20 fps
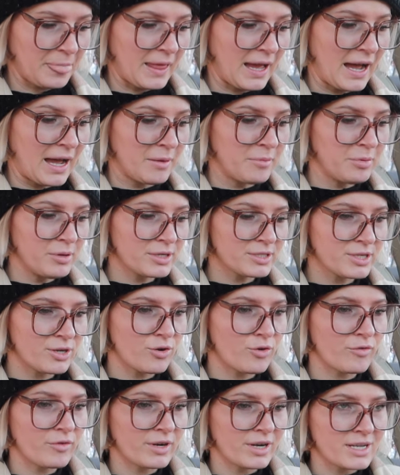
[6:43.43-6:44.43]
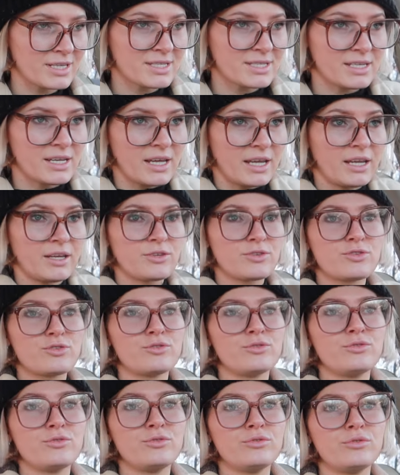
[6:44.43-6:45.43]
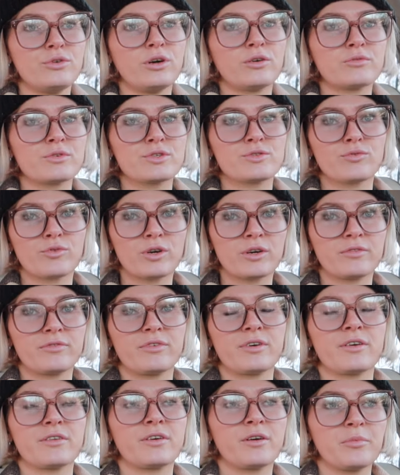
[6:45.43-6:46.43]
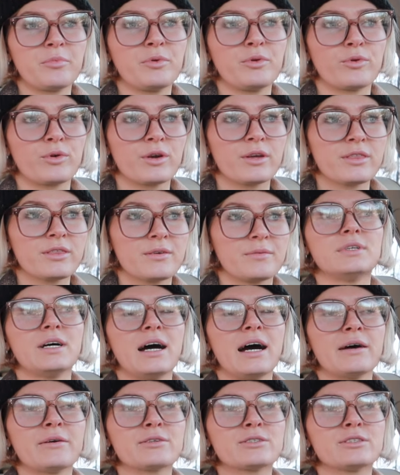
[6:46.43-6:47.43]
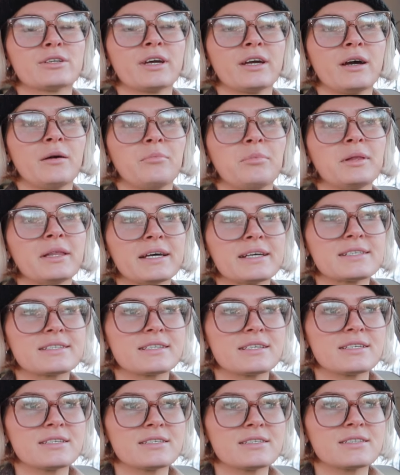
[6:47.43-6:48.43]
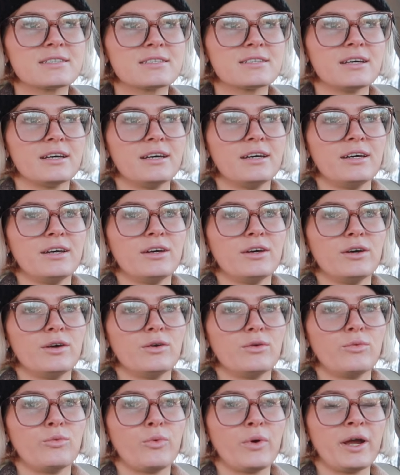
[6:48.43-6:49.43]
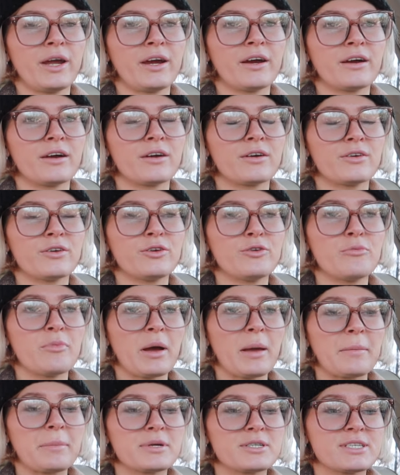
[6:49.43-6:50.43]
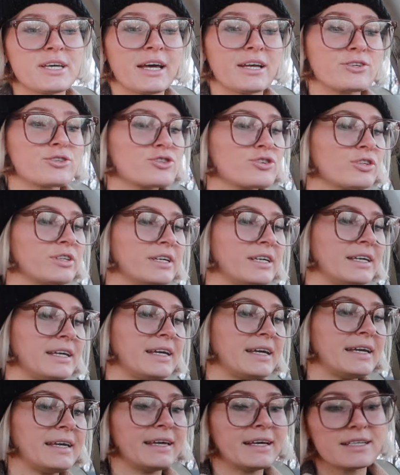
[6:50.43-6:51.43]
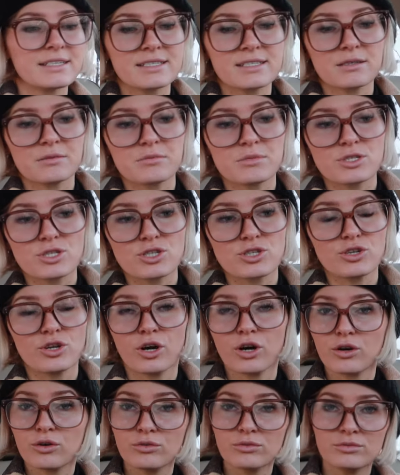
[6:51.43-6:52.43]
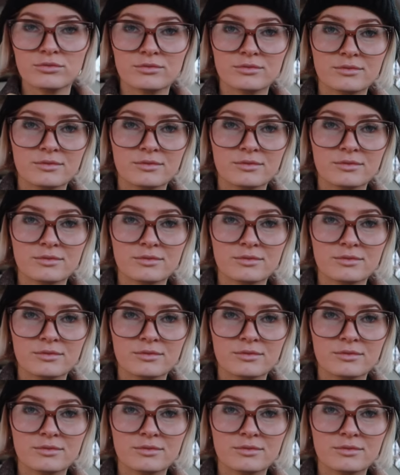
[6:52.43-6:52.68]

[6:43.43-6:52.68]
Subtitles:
I booked an overnight stay to a resort further up north. I was looking up places where you might potentially get some snow.